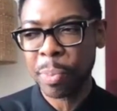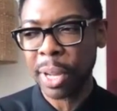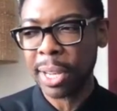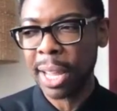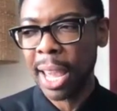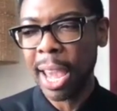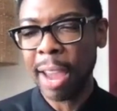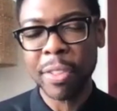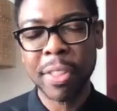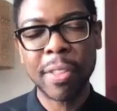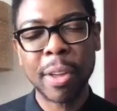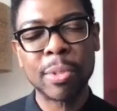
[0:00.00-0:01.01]
But
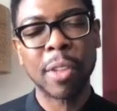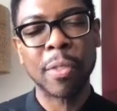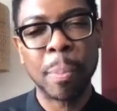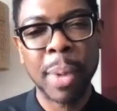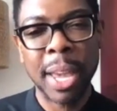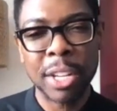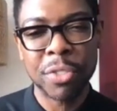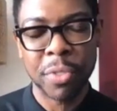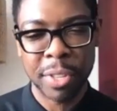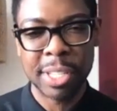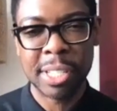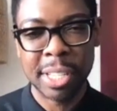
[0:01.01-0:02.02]
everything that was on the page
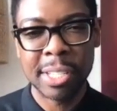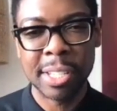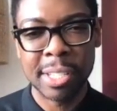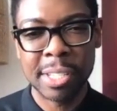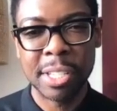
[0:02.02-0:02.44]
for this season,